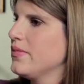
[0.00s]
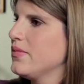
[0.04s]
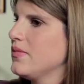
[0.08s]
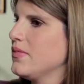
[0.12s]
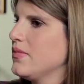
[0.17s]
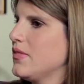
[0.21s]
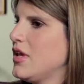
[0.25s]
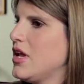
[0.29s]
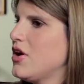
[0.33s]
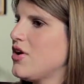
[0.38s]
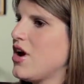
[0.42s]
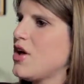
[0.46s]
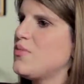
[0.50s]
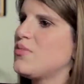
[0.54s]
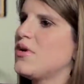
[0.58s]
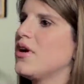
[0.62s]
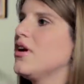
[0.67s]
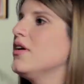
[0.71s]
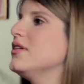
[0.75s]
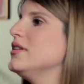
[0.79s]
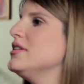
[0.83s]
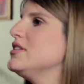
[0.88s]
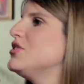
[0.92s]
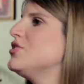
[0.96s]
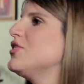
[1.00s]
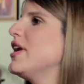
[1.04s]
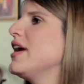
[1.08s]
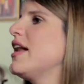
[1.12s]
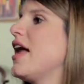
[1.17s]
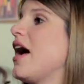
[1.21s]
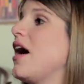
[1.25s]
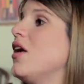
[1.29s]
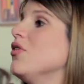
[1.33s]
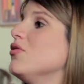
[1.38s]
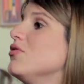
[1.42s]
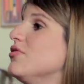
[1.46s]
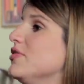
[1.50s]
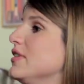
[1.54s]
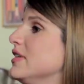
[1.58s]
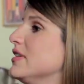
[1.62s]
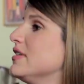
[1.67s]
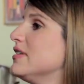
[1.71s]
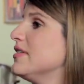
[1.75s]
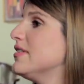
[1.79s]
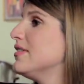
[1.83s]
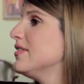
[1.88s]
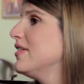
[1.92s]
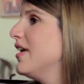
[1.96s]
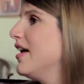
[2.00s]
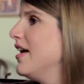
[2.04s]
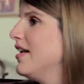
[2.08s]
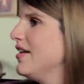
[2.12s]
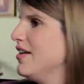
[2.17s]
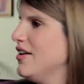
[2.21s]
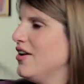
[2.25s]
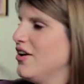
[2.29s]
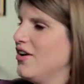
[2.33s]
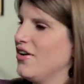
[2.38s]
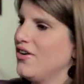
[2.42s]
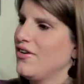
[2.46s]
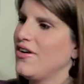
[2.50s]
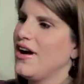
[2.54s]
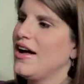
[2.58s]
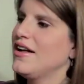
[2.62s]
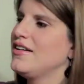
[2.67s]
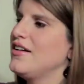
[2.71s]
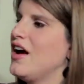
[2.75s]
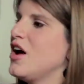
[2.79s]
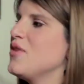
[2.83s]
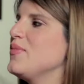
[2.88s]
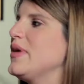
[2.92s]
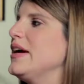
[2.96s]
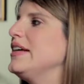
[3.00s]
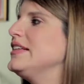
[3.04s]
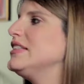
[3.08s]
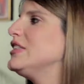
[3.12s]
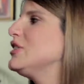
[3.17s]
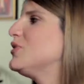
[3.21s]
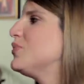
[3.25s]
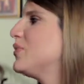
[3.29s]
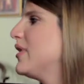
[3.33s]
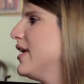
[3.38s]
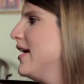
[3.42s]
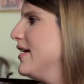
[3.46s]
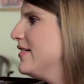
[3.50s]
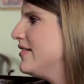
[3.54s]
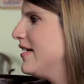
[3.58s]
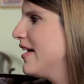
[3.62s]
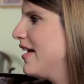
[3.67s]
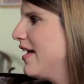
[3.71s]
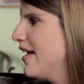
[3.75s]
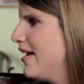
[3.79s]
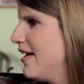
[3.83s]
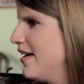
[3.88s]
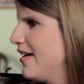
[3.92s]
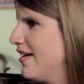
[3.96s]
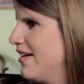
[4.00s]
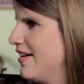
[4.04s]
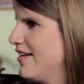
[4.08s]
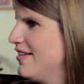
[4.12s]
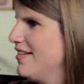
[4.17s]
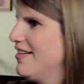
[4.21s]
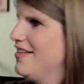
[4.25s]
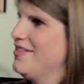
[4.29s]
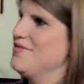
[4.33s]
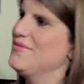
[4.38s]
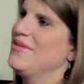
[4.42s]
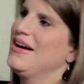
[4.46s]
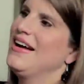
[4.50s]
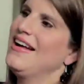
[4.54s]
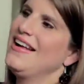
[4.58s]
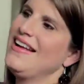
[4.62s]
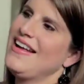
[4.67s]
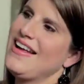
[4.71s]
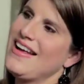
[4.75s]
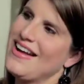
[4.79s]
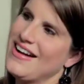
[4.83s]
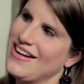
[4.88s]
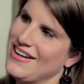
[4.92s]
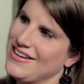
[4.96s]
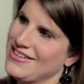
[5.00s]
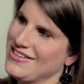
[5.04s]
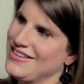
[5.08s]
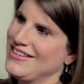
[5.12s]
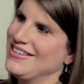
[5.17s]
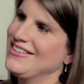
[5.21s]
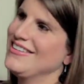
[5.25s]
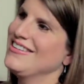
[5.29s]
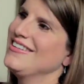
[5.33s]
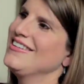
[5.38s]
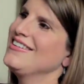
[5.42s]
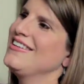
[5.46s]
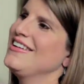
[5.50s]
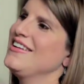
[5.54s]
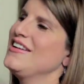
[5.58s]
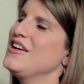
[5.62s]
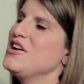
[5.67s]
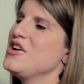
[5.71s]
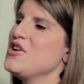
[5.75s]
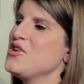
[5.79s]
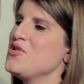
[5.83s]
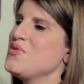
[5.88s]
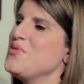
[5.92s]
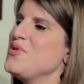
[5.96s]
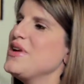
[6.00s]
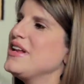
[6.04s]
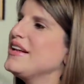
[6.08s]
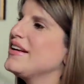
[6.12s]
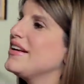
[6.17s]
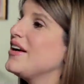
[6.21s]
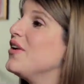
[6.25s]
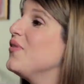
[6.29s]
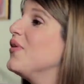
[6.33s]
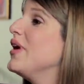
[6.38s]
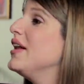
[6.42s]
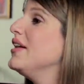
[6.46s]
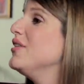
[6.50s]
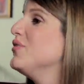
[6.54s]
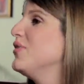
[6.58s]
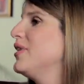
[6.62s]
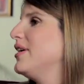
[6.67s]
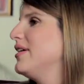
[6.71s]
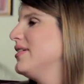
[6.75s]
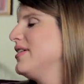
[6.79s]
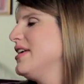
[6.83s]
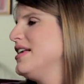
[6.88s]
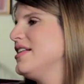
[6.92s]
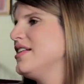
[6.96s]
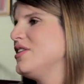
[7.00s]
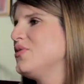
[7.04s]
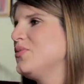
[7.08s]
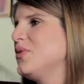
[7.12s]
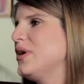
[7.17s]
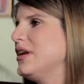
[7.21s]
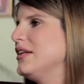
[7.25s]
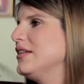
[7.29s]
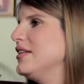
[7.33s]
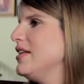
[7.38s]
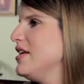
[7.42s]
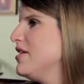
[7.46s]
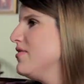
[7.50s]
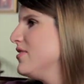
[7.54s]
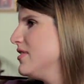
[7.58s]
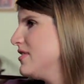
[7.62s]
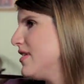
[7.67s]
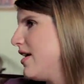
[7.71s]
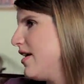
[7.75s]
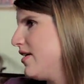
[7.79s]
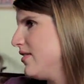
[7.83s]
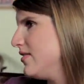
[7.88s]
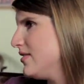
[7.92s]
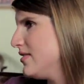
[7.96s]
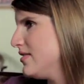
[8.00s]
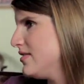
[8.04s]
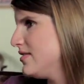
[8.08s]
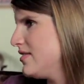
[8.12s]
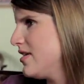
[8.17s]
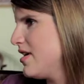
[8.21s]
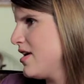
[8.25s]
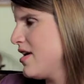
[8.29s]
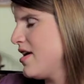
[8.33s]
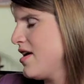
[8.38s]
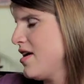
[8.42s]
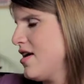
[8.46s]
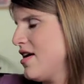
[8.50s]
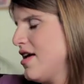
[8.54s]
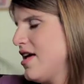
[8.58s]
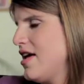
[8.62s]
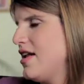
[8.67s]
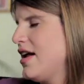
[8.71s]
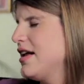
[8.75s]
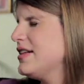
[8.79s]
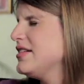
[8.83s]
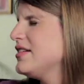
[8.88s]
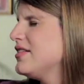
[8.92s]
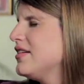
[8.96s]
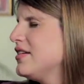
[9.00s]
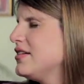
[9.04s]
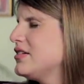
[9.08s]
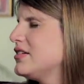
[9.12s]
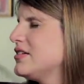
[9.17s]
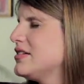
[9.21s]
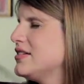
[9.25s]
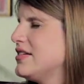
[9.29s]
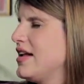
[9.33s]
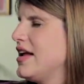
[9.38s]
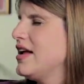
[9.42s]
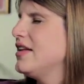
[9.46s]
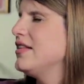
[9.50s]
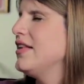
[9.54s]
Here I brought all these great outfits, and I got my spray tan and my hair done, and we didn't go anywhere. He didn't want to leave his house, and I didn't understand